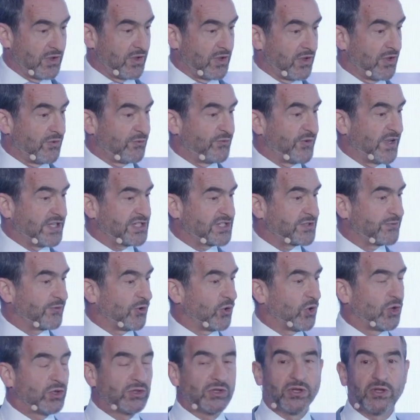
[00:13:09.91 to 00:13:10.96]
First of
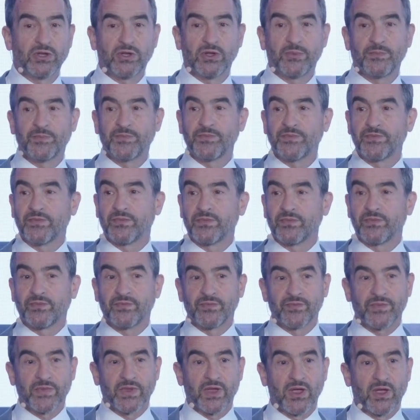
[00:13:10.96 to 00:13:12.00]
all,
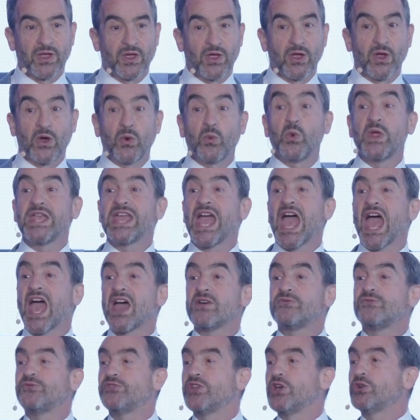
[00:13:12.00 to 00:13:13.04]
we
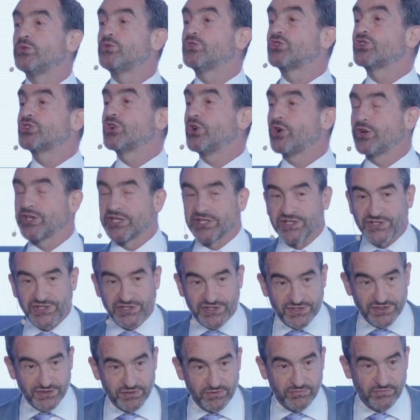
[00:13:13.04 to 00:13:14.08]
have no choice.